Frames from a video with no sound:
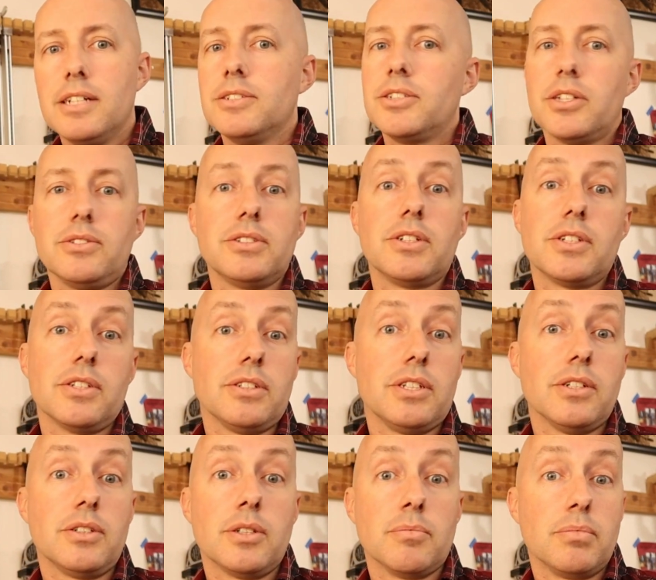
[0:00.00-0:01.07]
generally doesn't
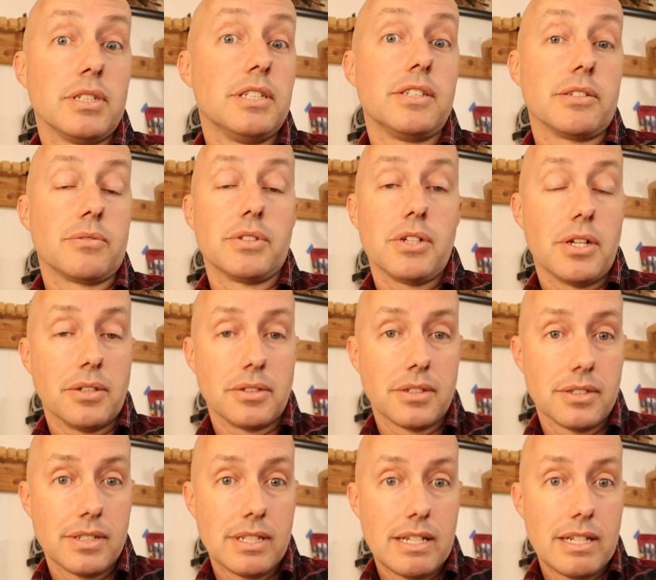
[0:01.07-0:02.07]
yield a pleasing result.